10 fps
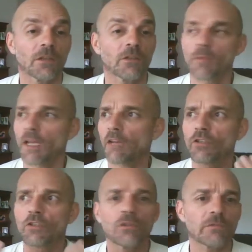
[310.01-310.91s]
You may have to
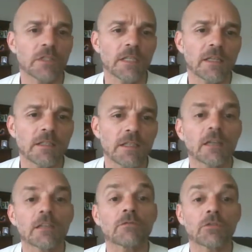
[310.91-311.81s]
do it for 10
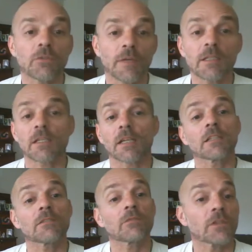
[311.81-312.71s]
seconds, for 20
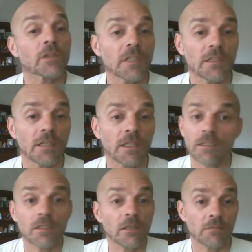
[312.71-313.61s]
seconds, for 30 seconds.
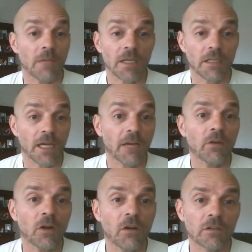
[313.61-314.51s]
It doesn't matter how
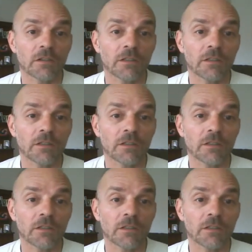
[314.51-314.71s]
long,